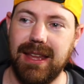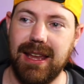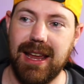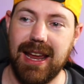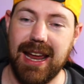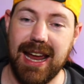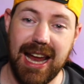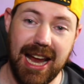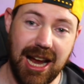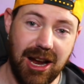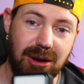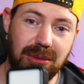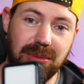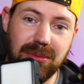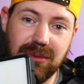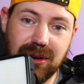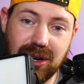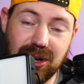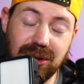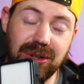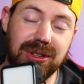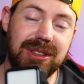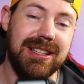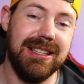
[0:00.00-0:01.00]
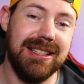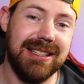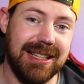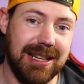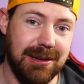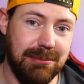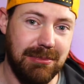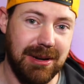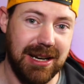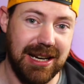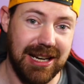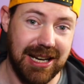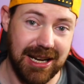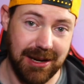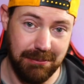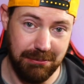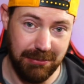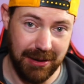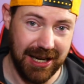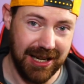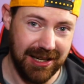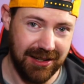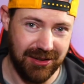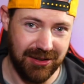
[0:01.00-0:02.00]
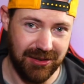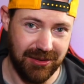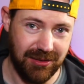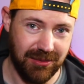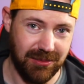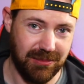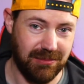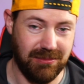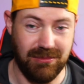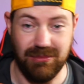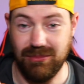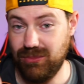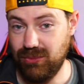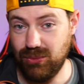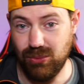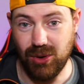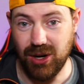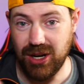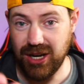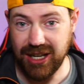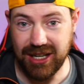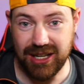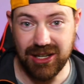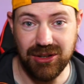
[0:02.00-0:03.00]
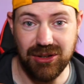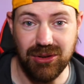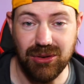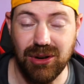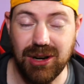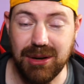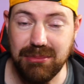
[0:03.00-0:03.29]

how good this can be compared to what I can do on